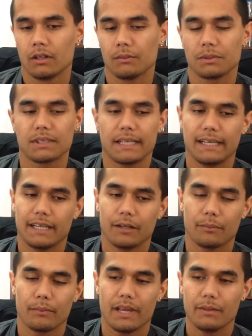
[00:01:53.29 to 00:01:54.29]

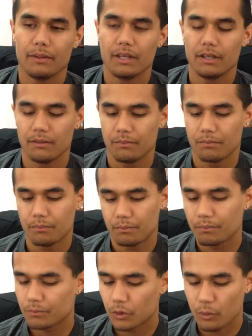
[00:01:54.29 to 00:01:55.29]
seeing maybe
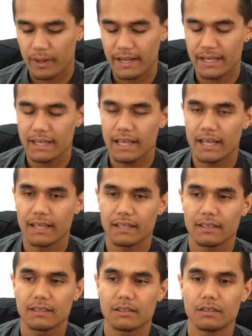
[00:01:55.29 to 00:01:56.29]
the way that
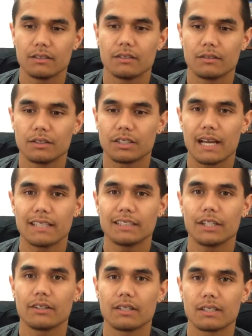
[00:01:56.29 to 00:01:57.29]
Ty
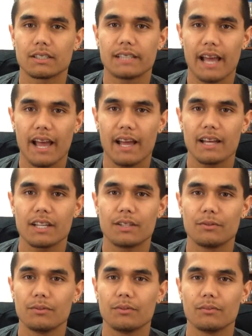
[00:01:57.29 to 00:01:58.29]
Sheridan's dad
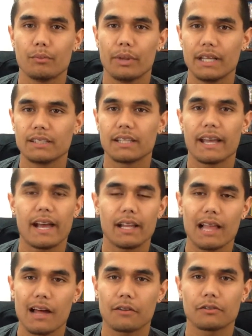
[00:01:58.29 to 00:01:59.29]
beats the hell
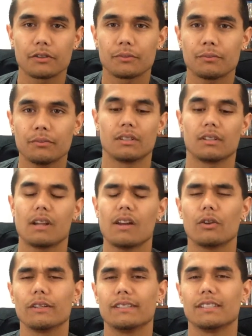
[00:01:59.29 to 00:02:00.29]
out of him. Not
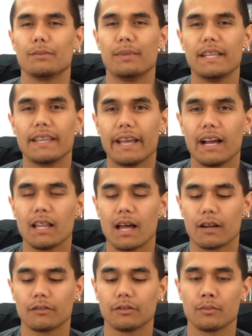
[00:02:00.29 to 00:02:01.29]
only does he beat the hell out
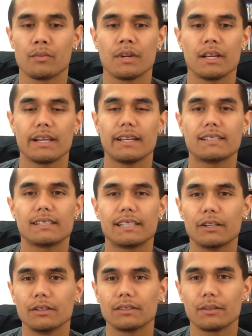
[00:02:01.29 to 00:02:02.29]
of him, he
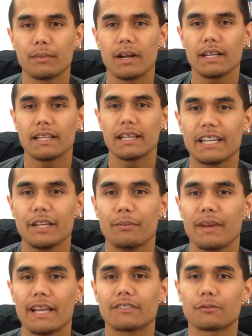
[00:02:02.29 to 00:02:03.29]
steals the money he
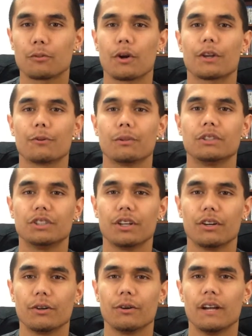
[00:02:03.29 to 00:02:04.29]
makes from working with
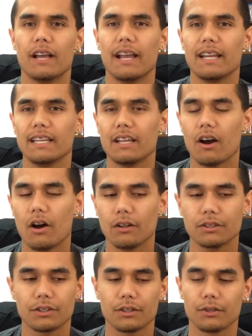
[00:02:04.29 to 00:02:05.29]
Joe, and he
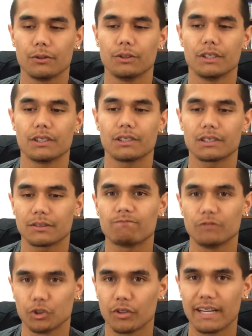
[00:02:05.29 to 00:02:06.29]
also just
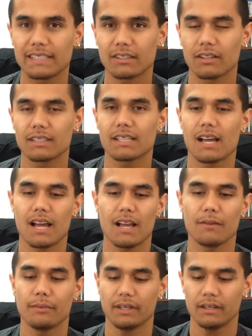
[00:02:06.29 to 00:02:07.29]
drinks all the
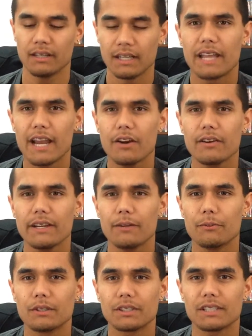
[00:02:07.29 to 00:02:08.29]
time. And Gary,
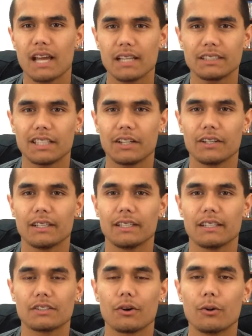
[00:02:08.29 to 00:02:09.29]
which is Ty Sheridan,
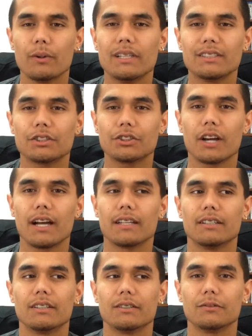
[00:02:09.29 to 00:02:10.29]
is always just trying
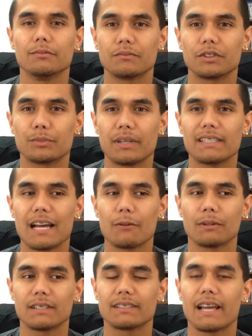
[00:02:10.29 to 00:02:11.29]
to spend time
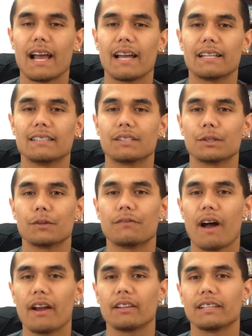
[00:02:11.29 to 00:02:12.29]
with his dad until
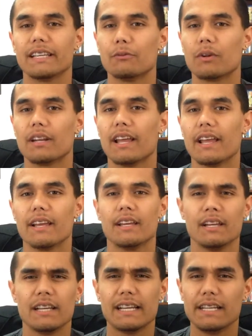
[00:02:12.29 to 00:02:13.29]
finally one day
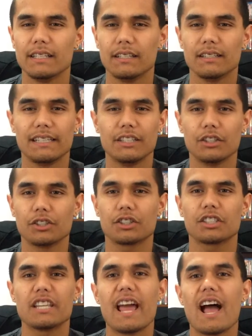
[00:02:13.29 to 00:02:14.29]
he just
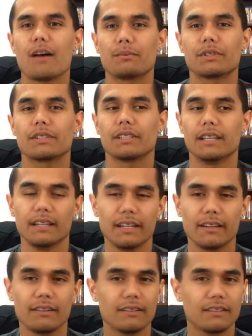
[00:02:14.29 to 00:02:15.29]
snaps and